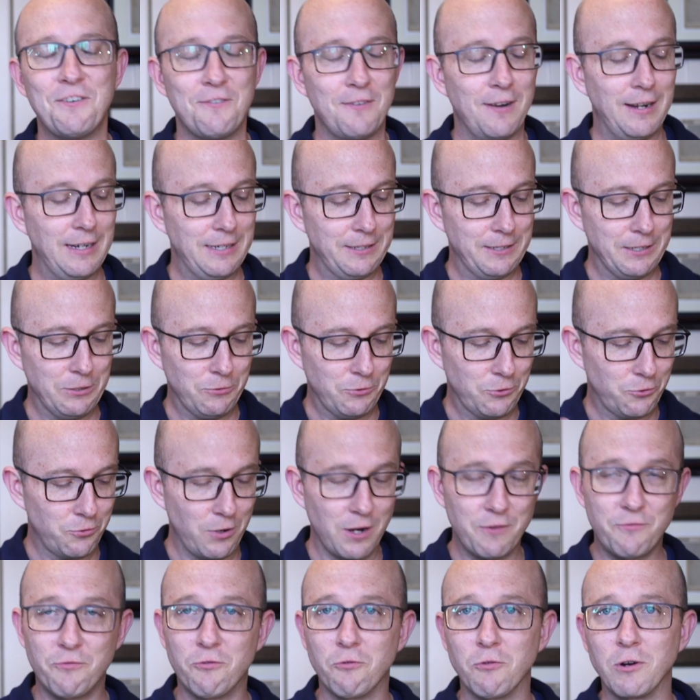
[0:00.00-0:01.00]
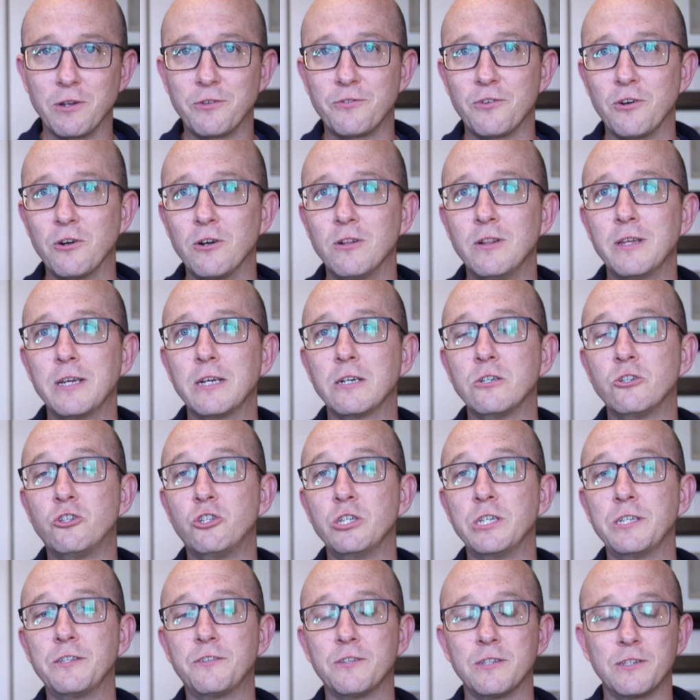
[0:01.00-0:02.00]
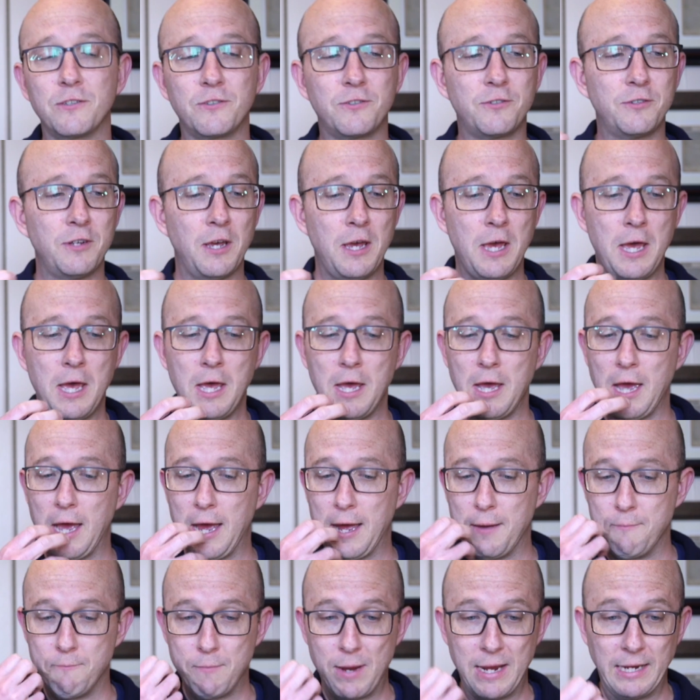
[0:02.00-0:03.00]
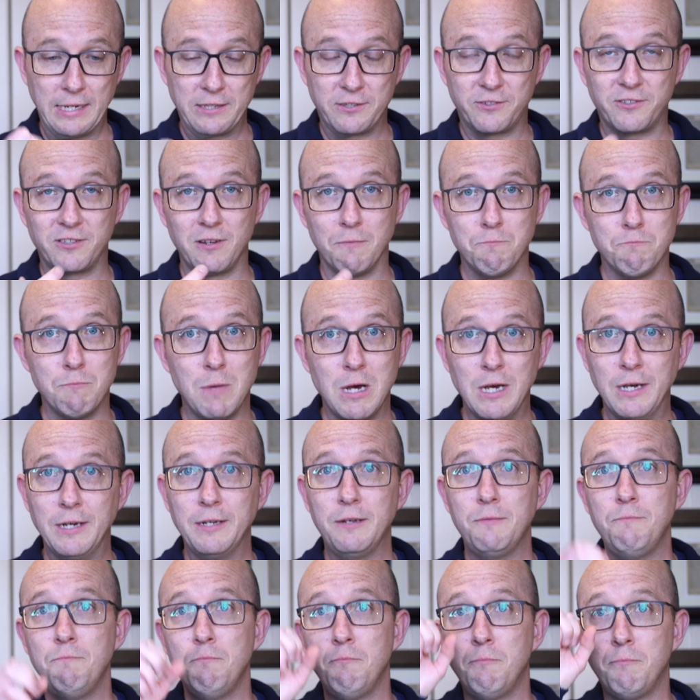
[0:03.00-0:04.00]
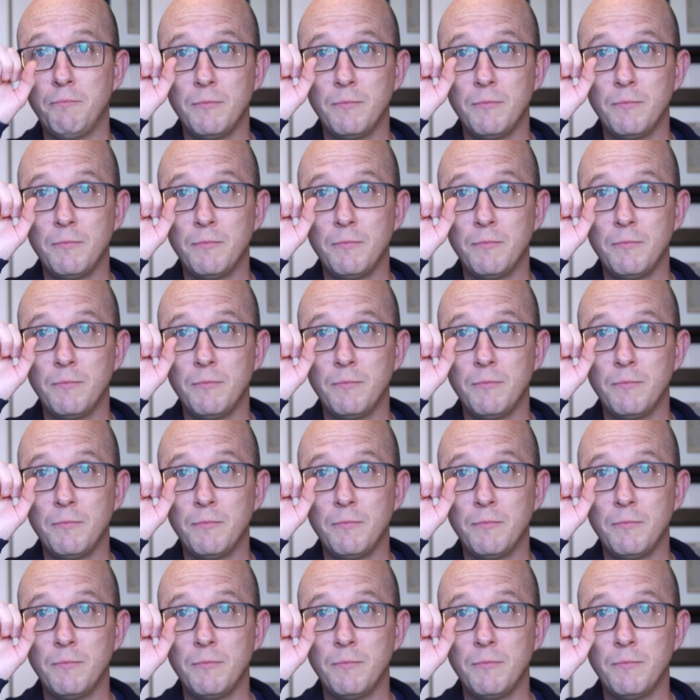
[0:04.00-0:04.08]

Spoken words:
Right? It was read for us earlier. Jesus makes some mud,